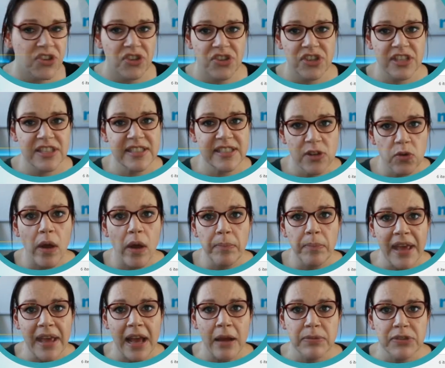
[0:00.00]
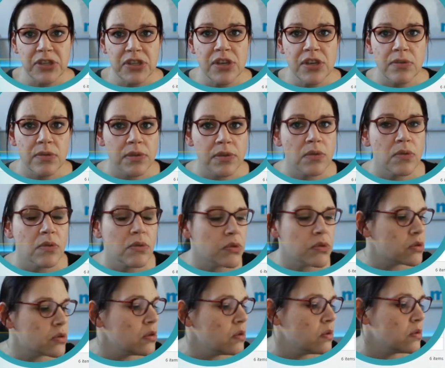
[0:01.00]
You just still won't be able to use all the
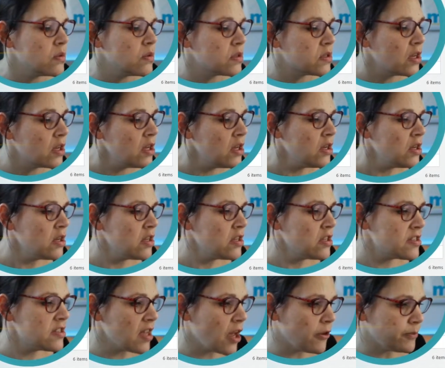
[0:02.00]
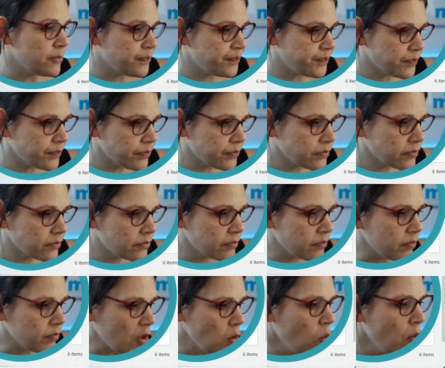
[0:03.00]
tools. So
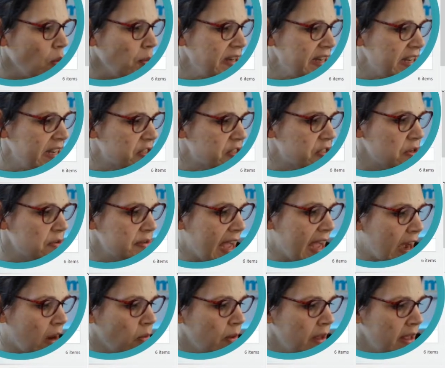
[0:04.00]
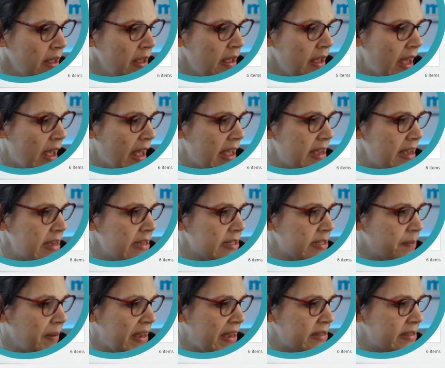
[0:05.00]
what we need to do now is
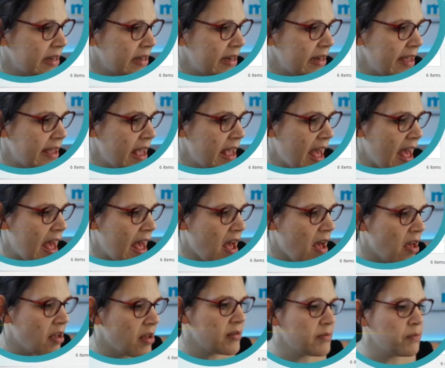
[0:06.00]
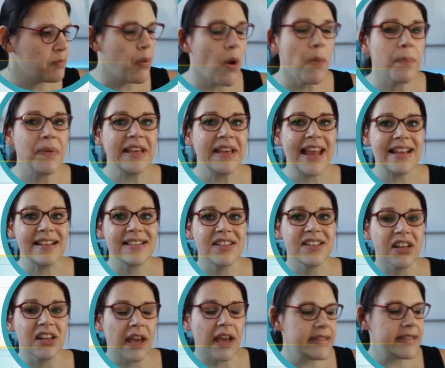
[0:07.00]
basically populate
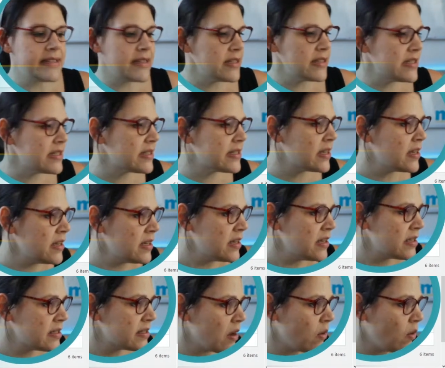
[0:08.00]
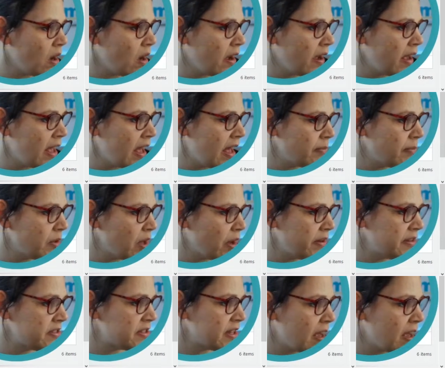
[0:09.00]
the license. So I am
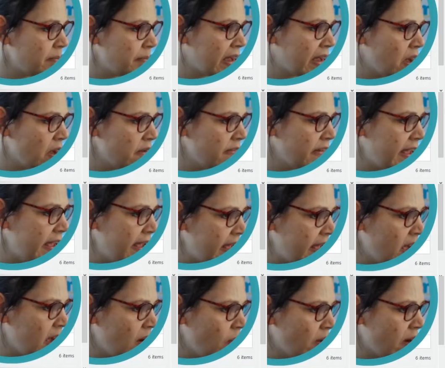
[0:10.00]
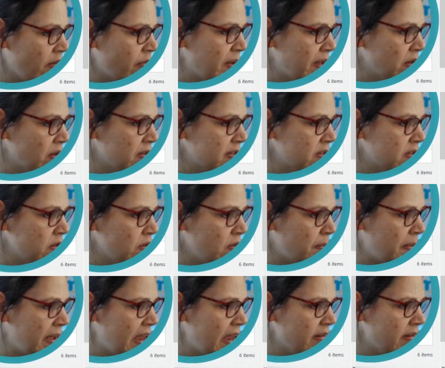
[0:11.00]
going to come back over here where we've gone to
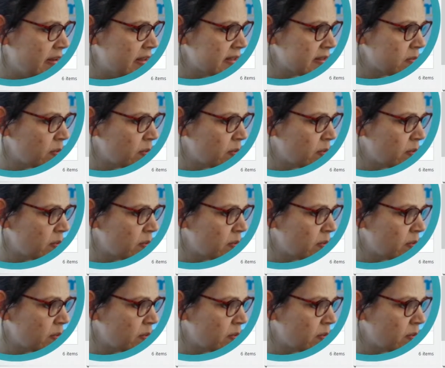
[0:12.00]
appearance.